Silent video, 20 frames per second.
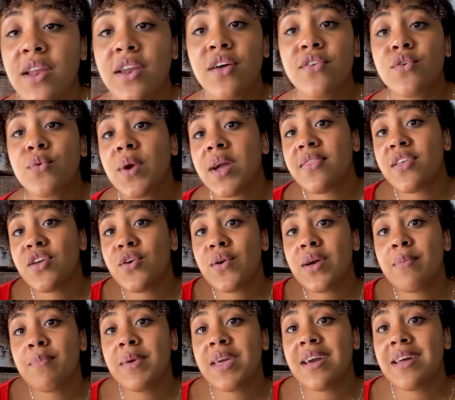Another way that you
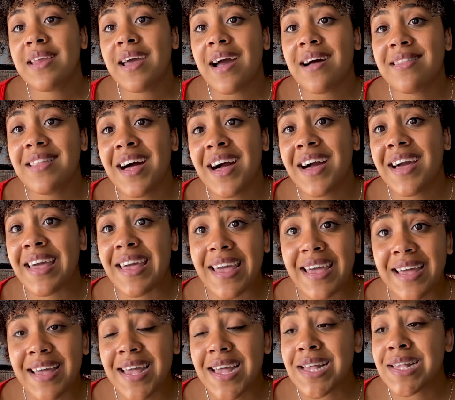can be an ally
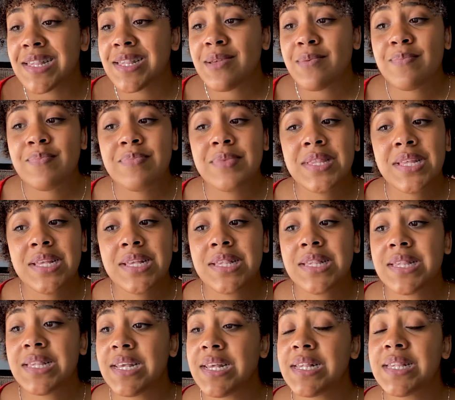is
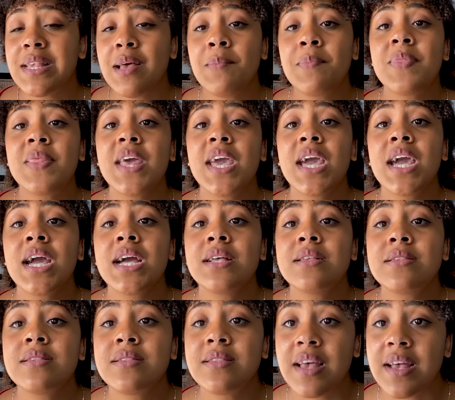see
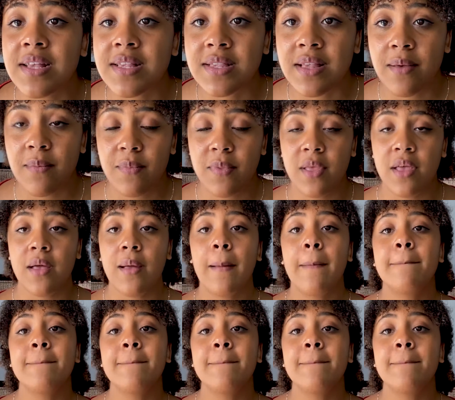something, say something.